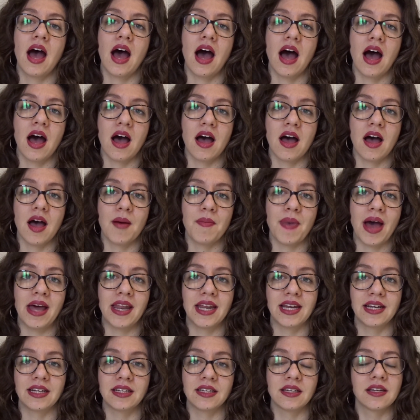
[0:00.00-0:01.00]
and
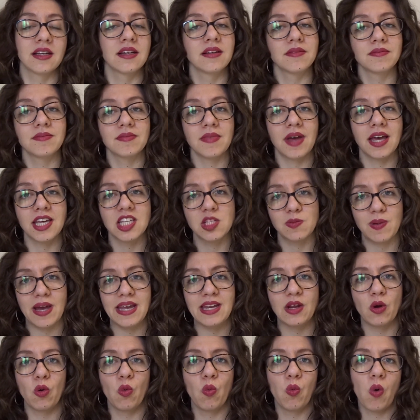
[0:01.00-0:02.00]
then
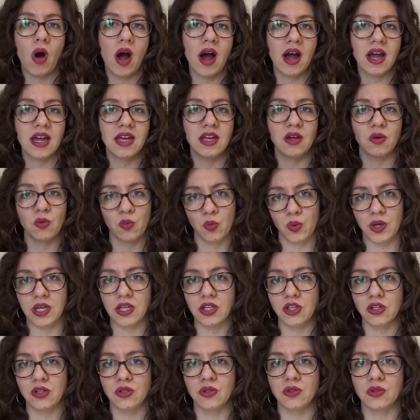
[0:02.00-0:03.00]
explaining why we
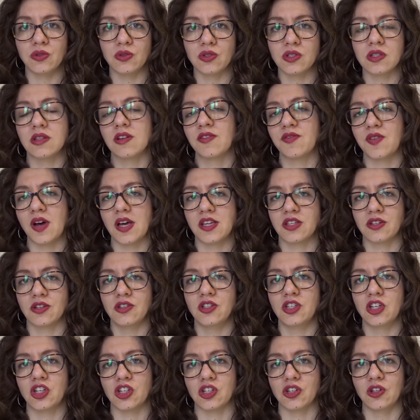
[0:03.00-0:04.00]
use the first
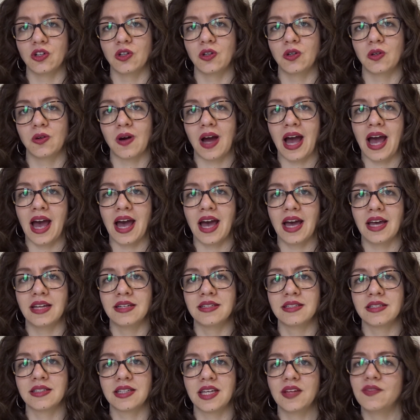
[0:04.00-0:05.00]
conditional
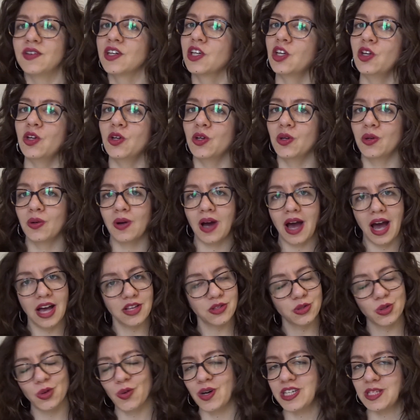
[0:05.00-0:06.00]
and giving you, as
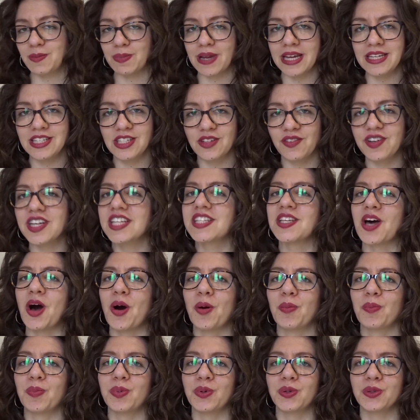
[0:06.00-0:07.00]
always, plenty of
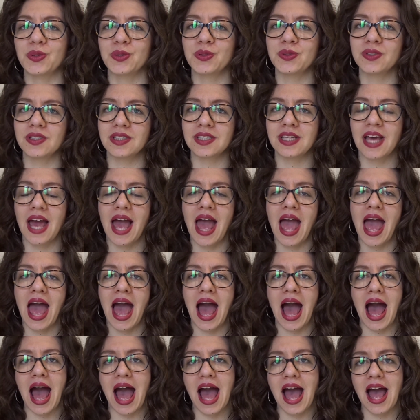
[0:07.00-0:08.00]
examples
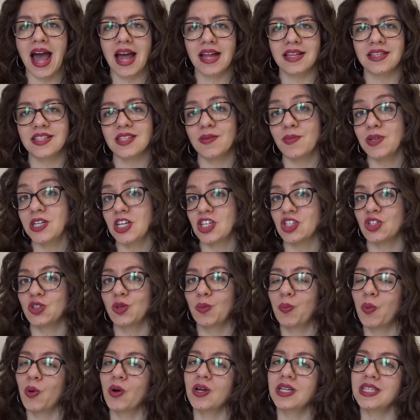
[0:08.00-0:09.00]
and some additional
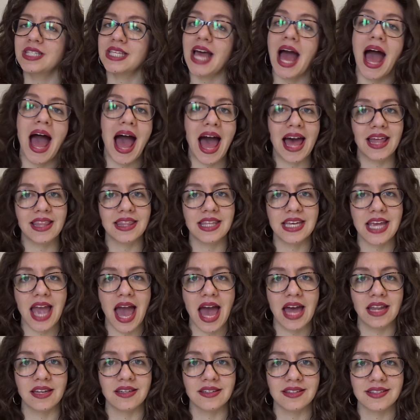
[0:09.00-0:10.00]
points at the
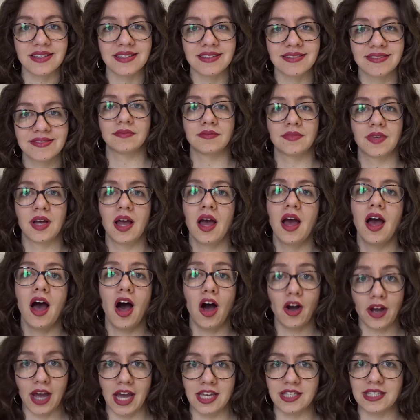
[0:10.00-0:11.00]
end.
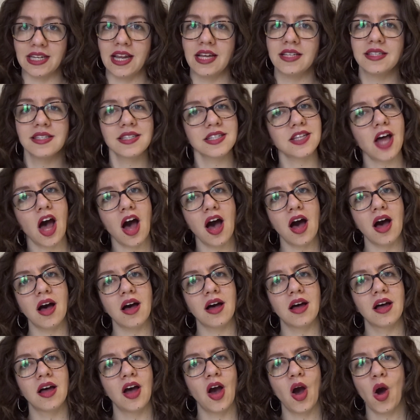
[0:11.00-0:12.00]
Okay, so let's start
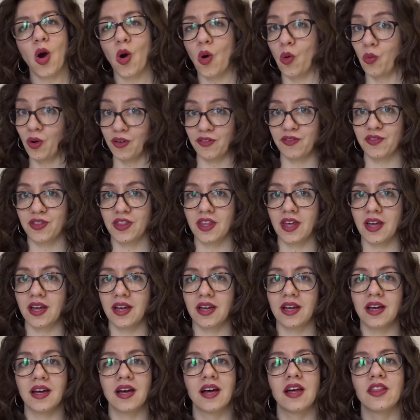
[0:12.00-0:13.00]
with
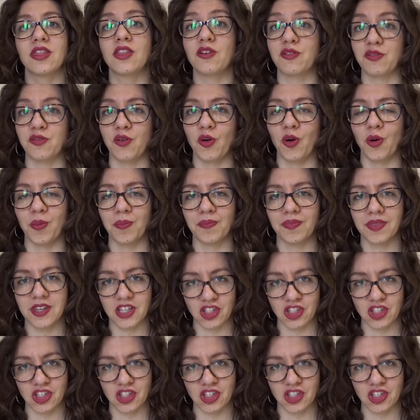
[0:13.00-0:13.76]
the form, the